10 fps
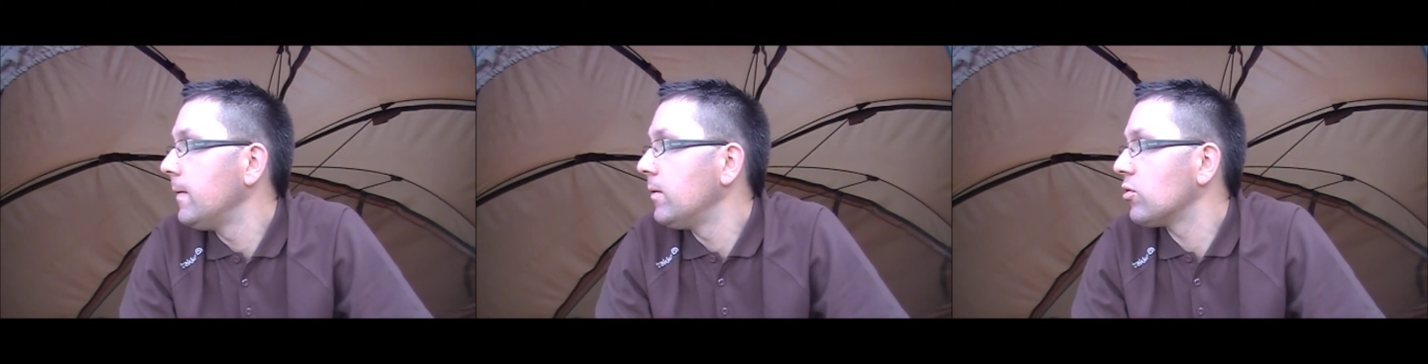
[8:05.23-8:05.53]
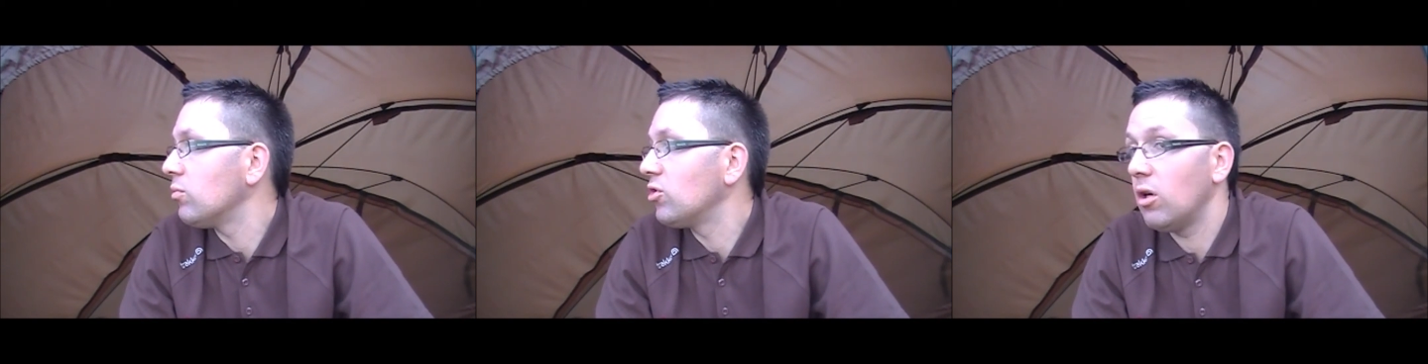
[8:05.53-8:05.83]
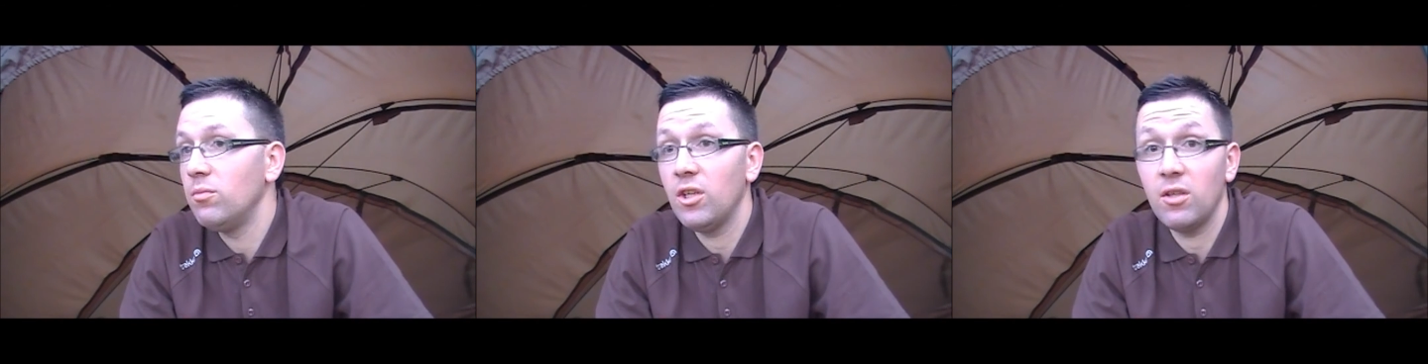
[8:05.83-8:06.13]

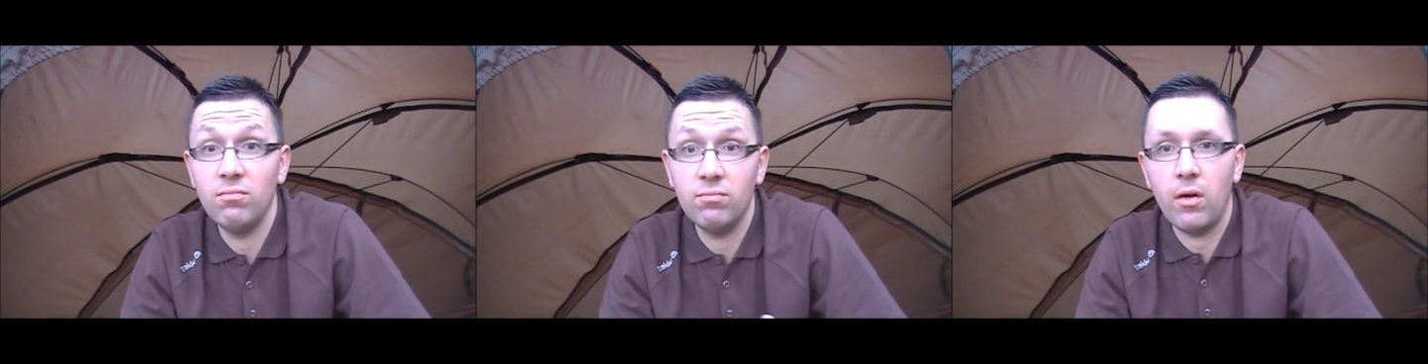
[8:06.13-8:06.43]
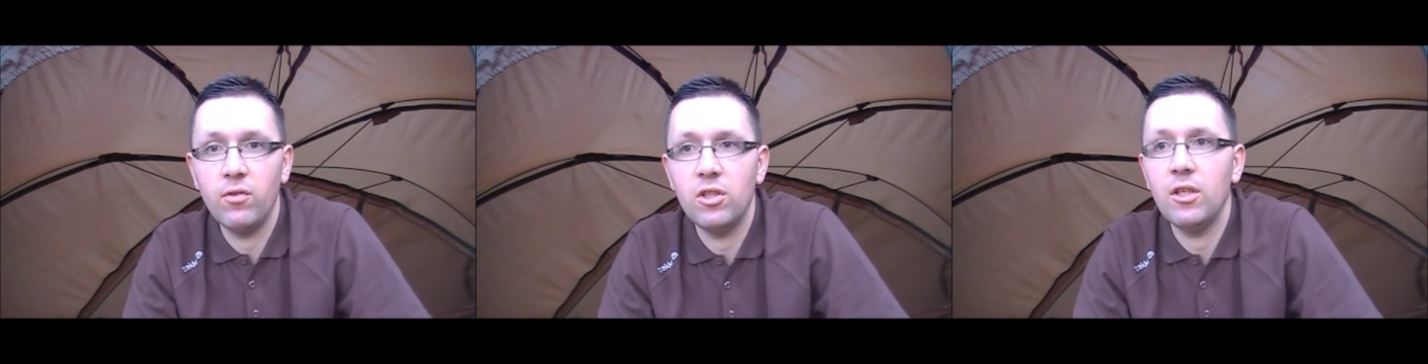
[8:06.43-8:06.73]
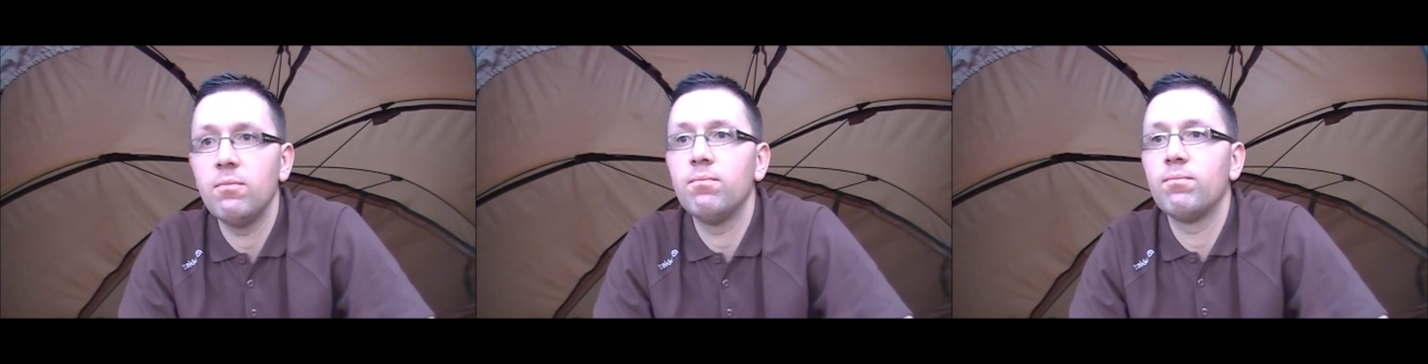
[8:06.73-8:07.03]
Sometimes you can obviously
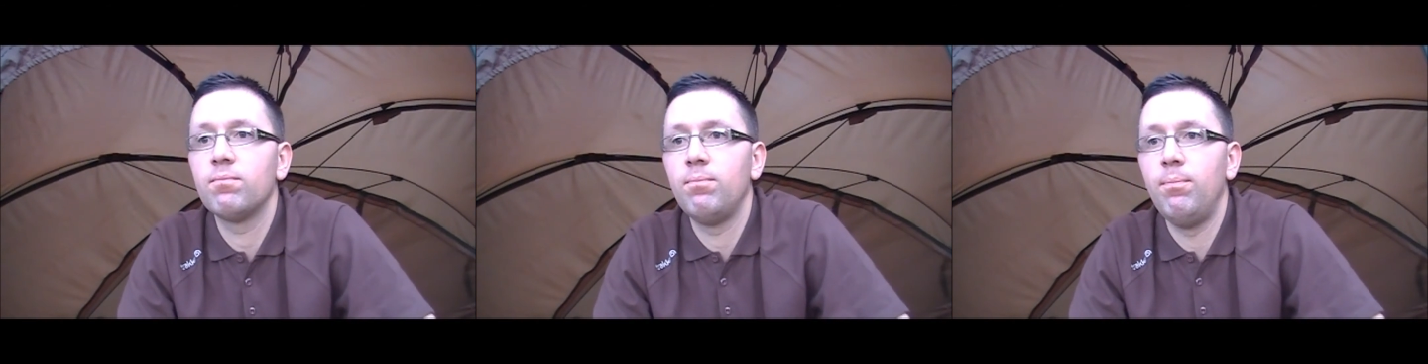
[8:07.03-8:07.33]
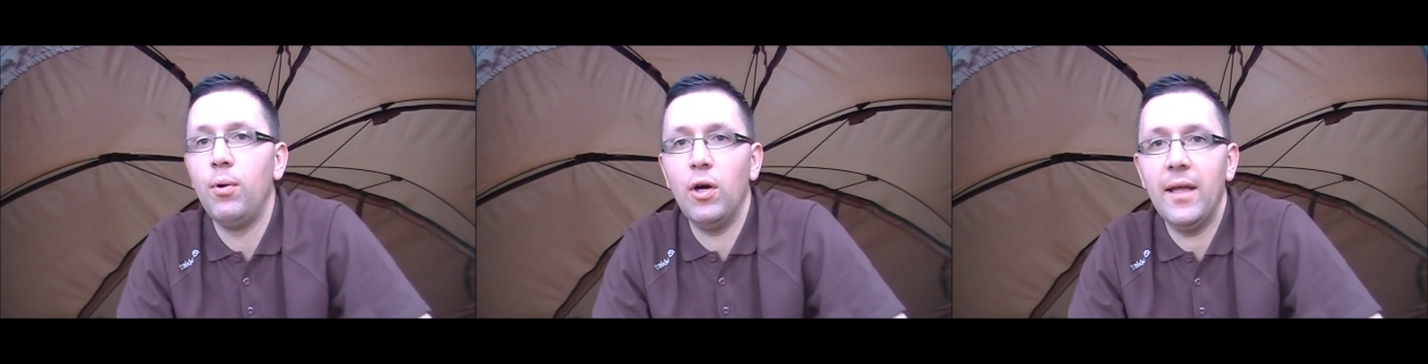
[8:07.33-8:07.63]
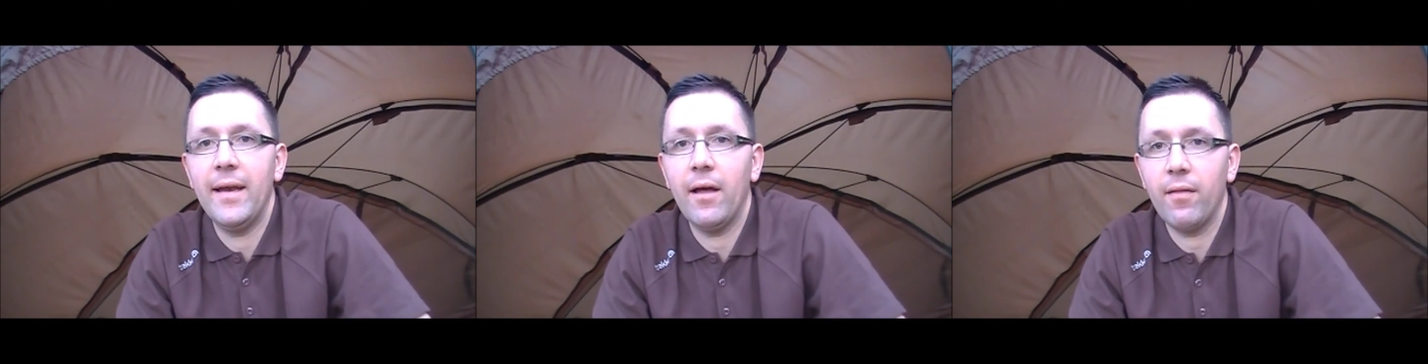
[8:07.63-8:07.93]
put a
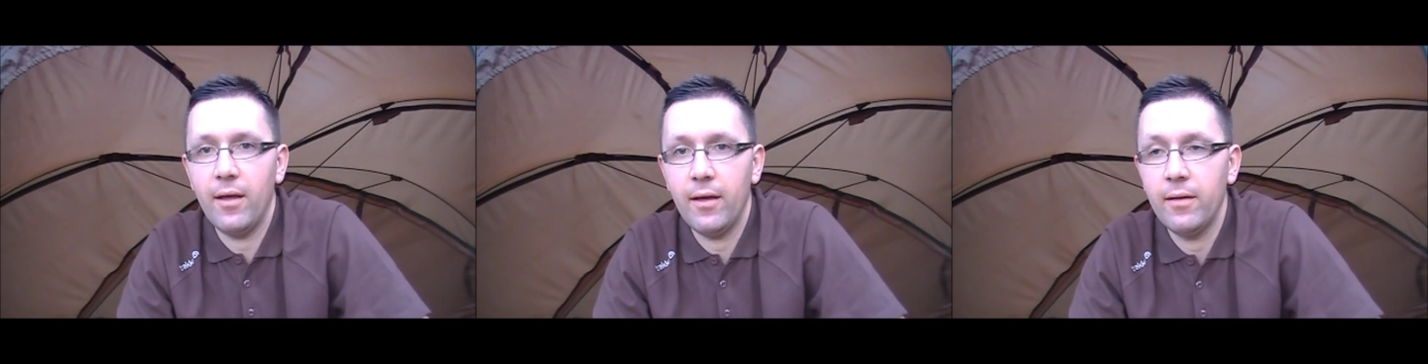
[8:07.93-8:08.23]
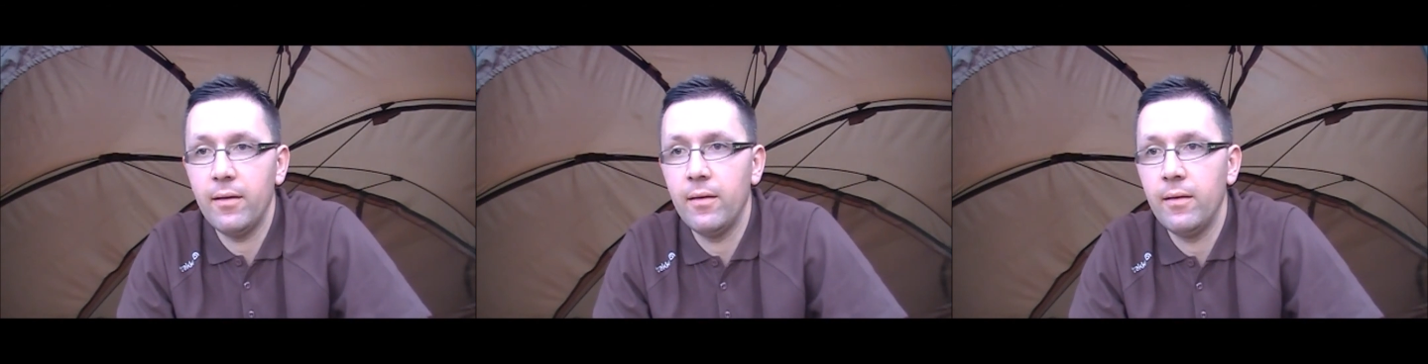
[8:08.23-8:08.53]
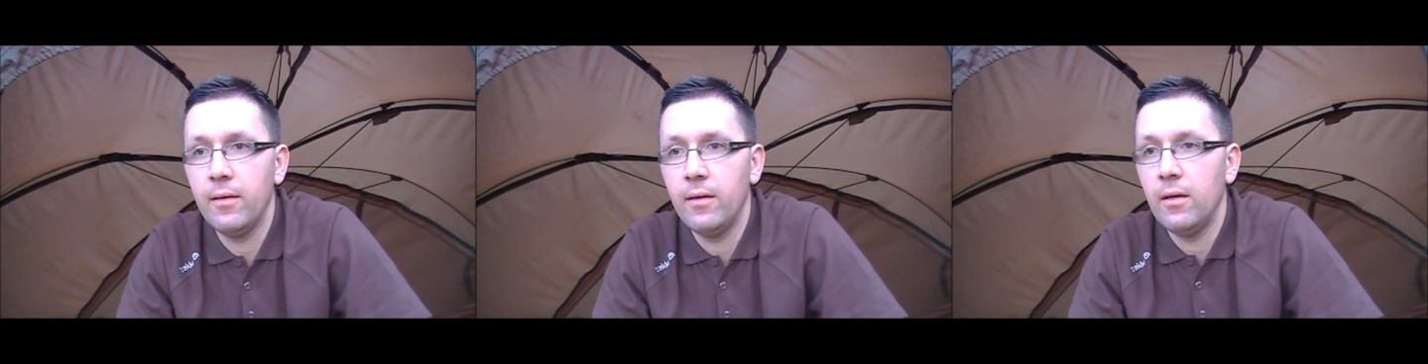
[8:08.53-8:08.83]
lead out there,
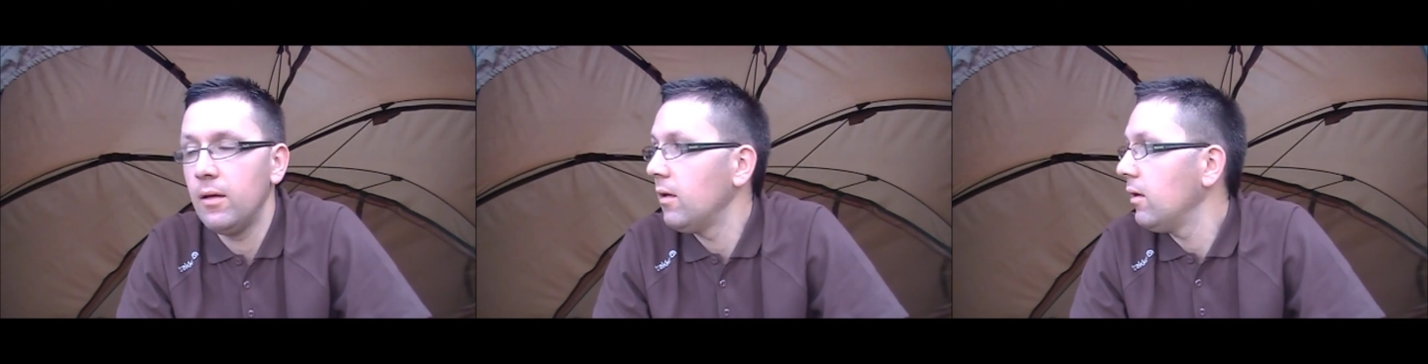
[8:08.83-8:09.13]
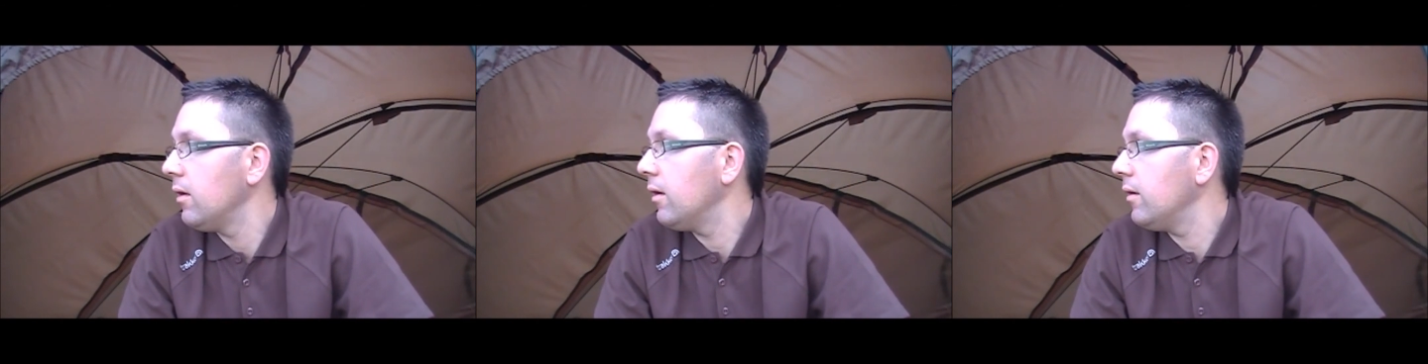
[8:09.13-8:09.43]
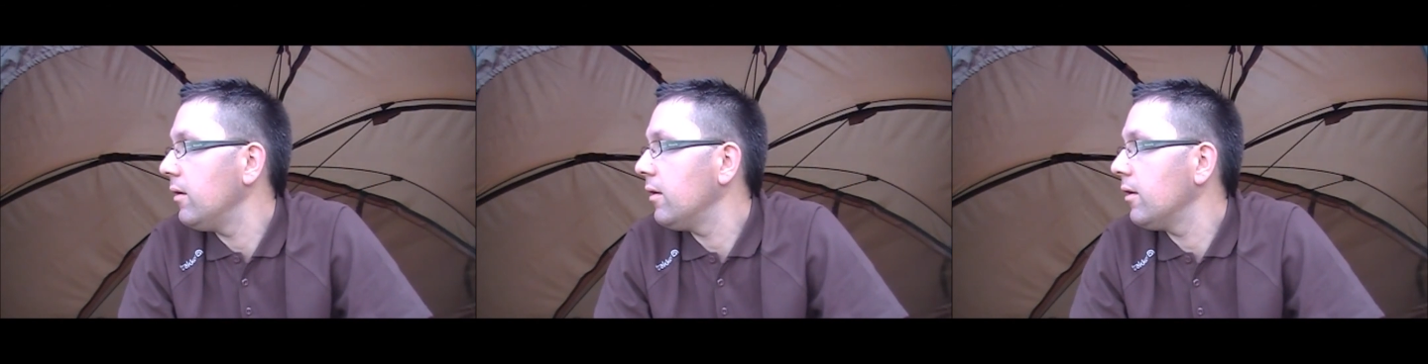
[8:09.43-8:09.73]
and